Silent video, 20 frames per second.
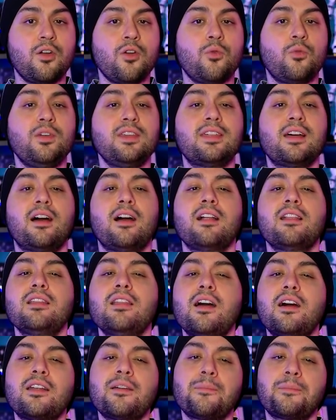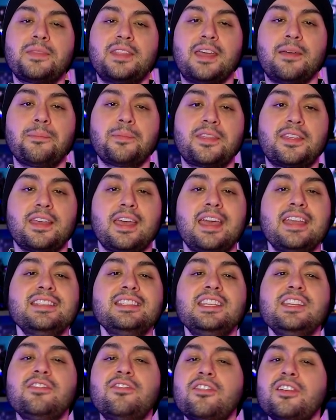with a lot of depth
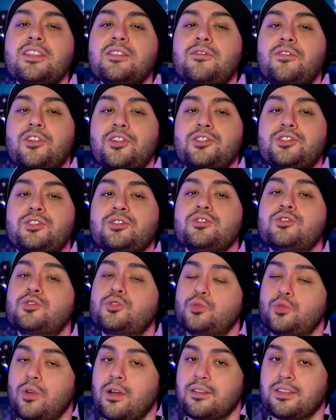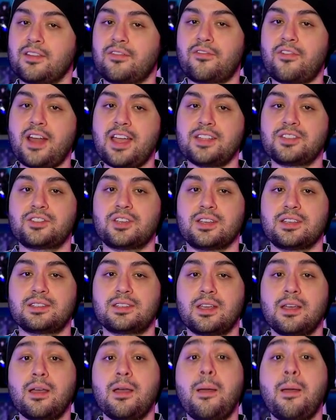and different versions throughout the franchise.